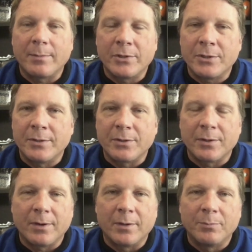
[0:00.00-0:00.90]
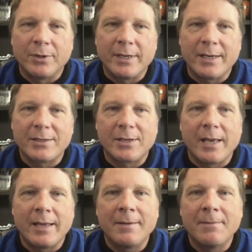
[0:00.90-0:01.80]
missions are, are pretty
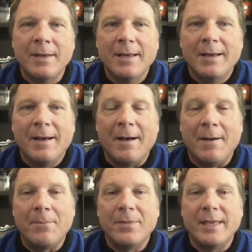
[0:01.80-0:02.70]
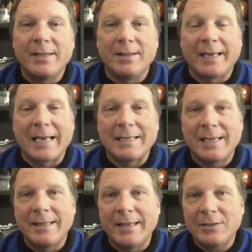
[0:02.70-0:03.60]
exciting. Um, like I
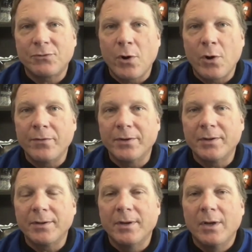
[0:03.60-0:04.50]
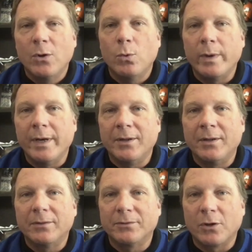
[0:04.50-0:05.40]
said, this rover
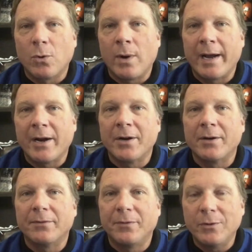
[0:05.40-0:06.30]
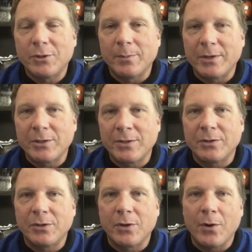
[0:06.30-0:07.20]
will require future
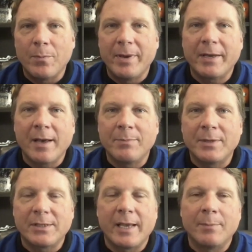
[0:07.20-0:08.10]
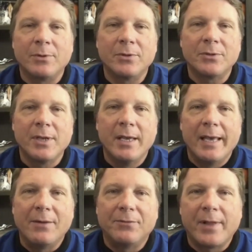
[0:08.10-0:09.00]
missions to go pick up the samples
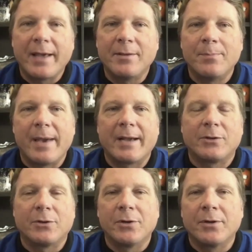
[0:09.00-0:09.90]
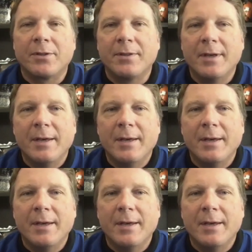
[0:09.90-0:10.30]
and fly them back to Earth.